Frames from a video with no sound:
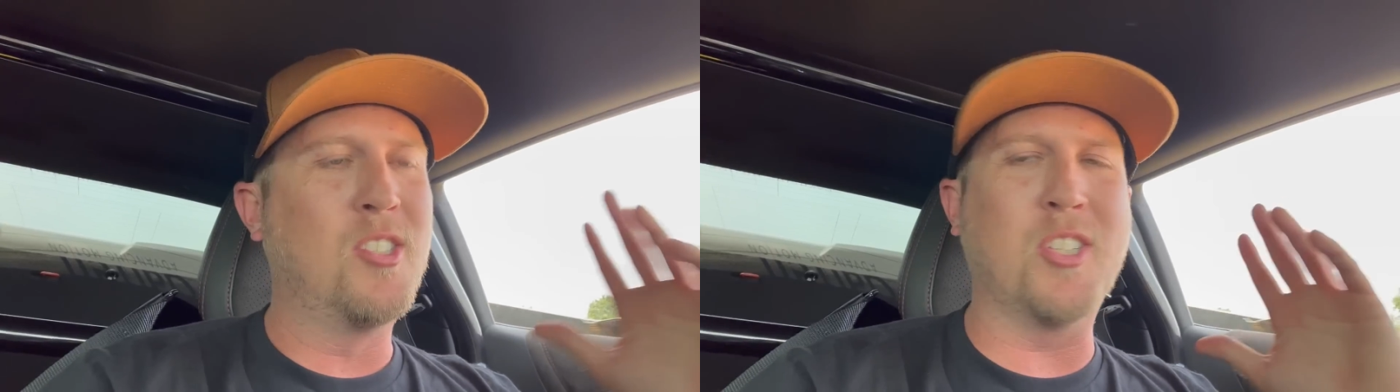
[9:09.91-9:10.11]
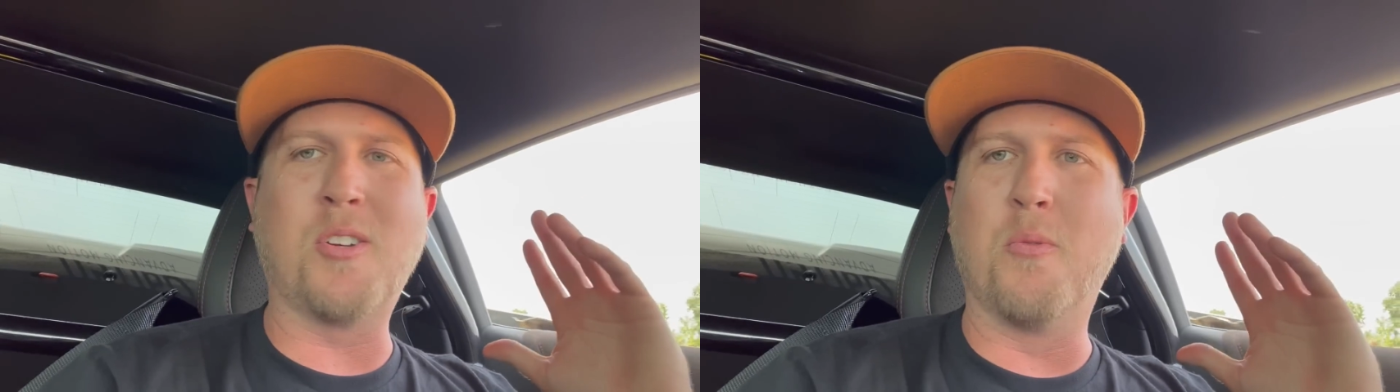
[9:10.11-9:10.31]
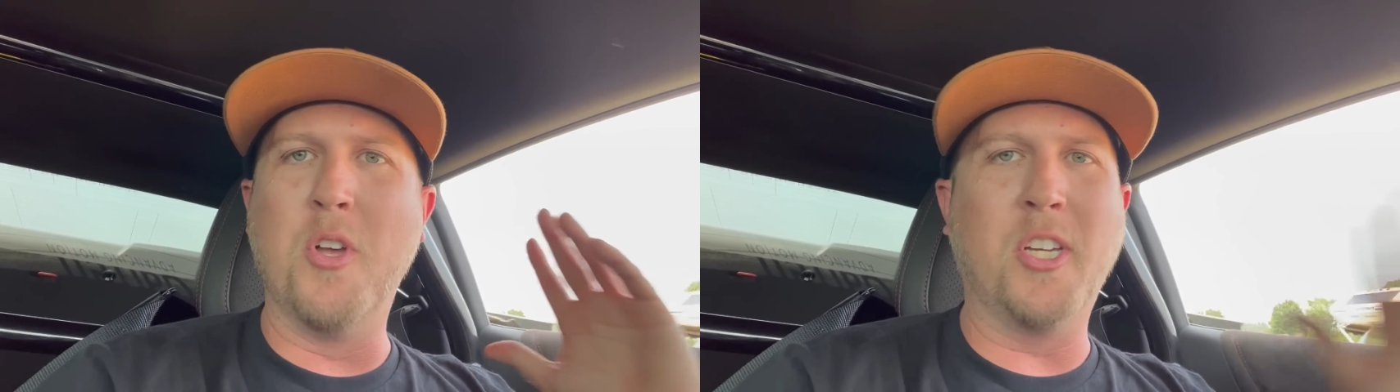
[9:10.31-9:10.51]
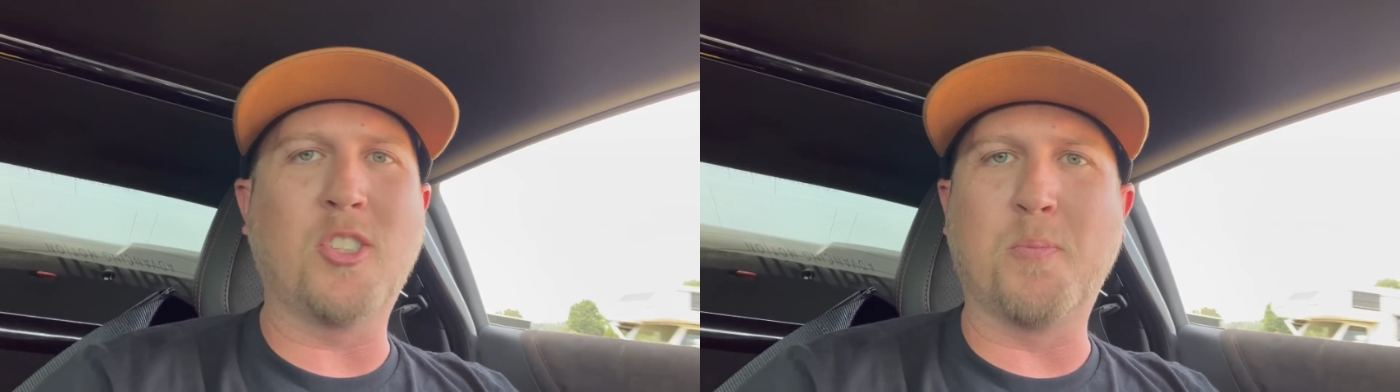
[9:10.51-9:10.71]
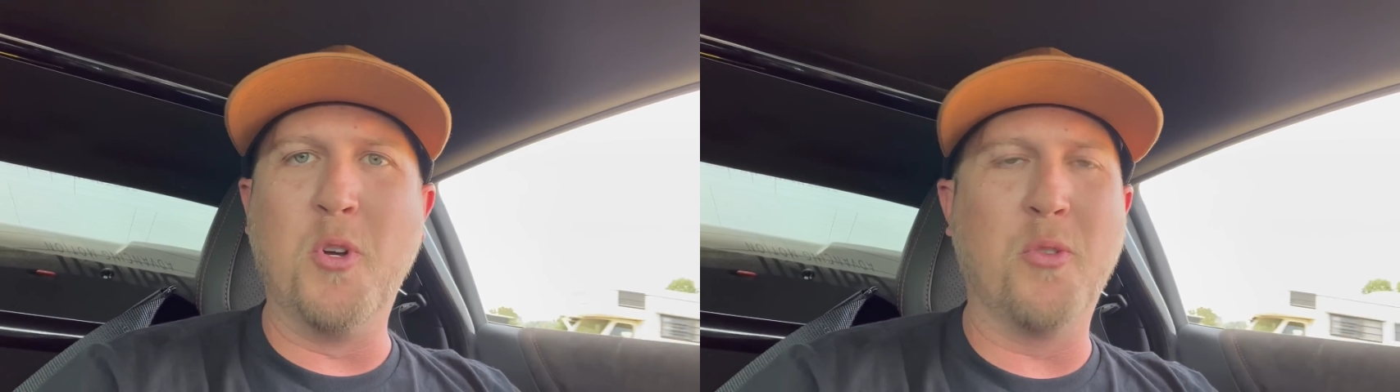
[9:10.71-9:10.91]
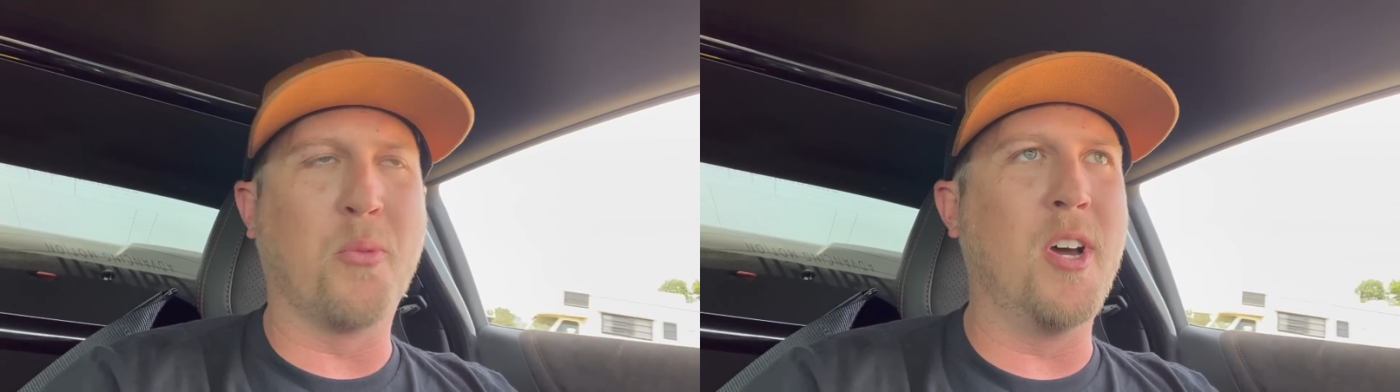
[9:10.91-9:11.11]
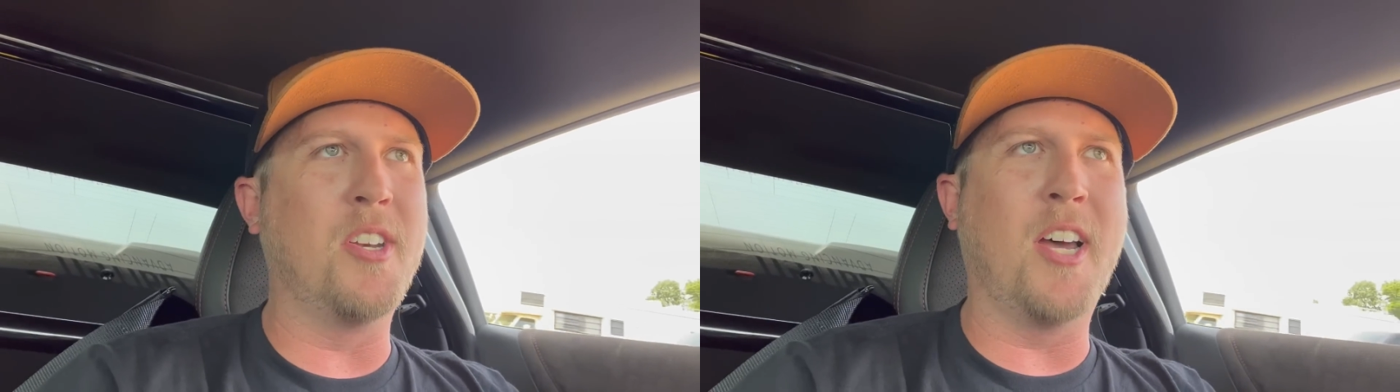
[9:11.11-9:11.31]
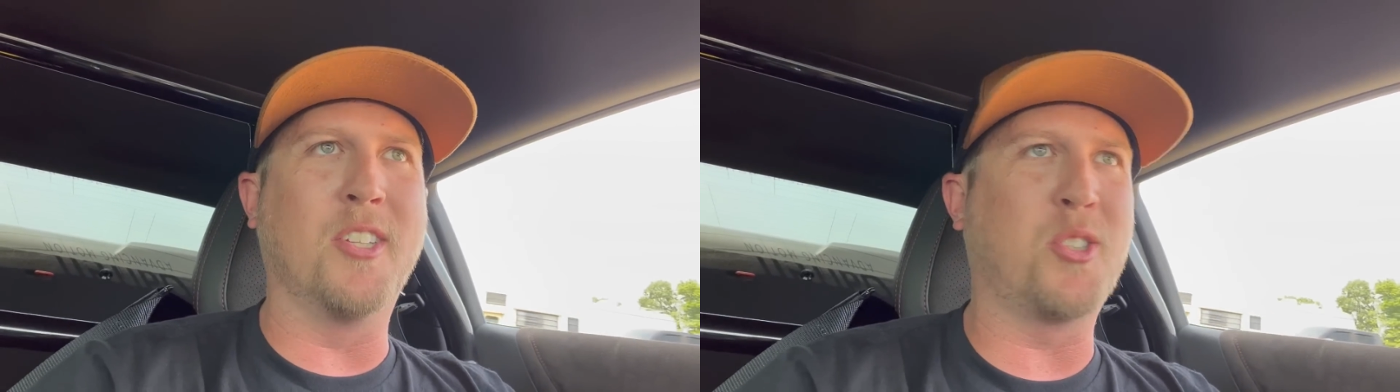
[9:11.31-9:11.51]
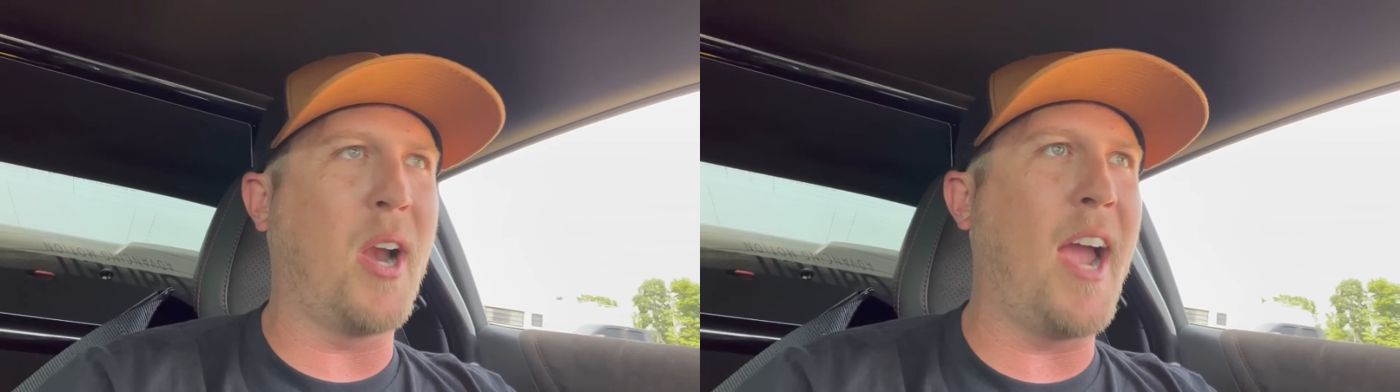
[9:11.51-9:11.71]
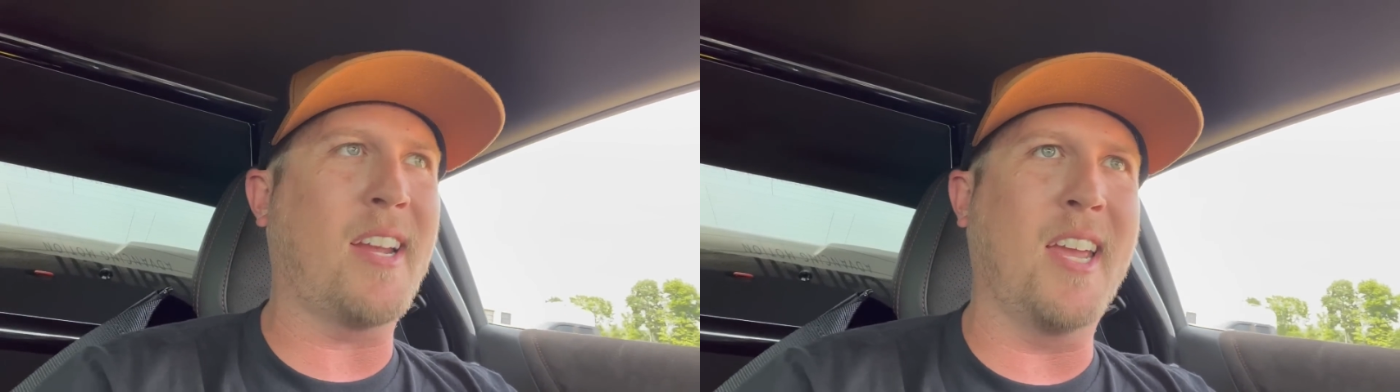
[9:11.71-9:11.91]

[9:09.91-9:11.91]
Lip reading: Just a really smooth run down the track,